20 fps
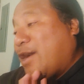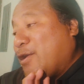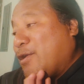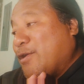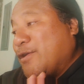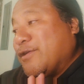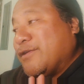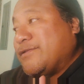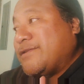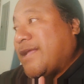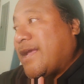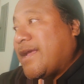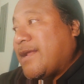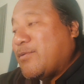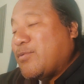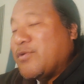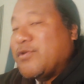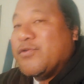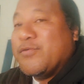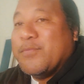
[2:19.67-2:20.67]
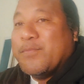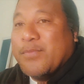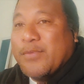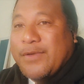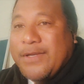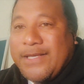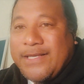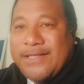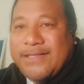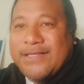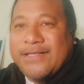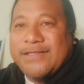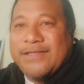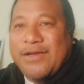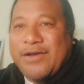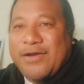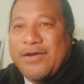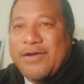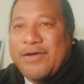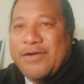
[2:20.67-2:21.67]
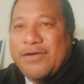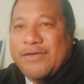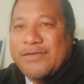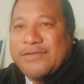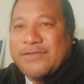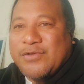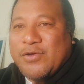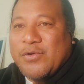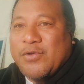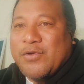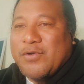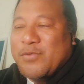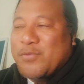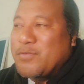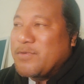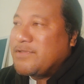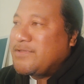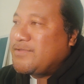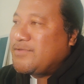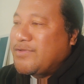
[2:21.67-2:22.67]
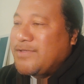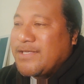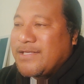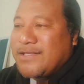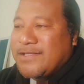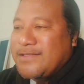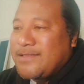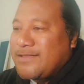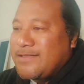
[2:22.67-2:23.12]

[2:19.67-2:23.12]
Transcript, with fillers: heard that when you breed the dogs, or once you get